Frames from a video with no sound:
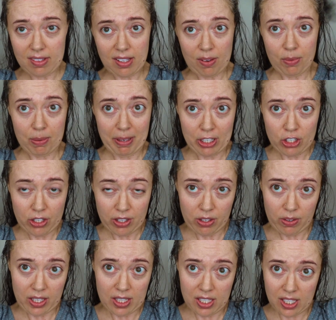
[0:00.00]
I want to make sure that you
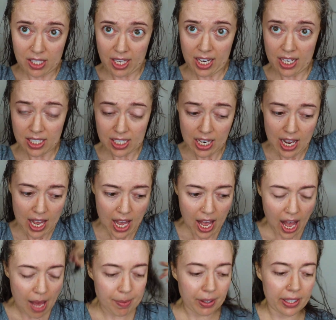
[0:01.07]
can see it.
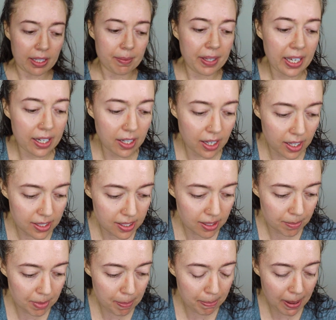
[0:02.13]
All right, let me get
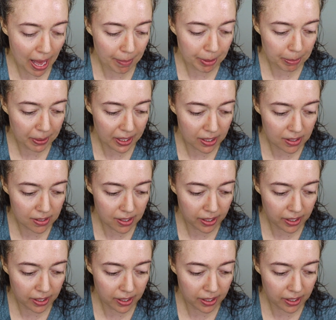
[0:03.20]
some bobby pins